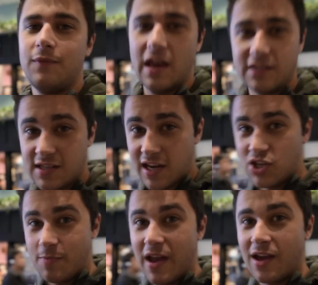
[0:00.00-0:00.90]
As they say
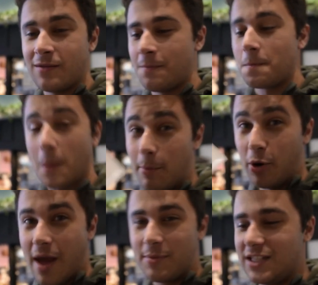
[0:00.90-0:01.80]
in Japan,
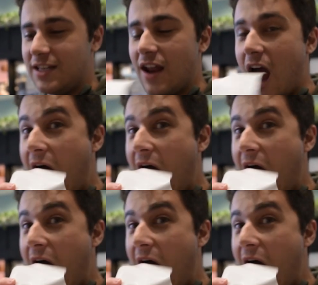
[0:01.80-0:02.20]
bon appetit.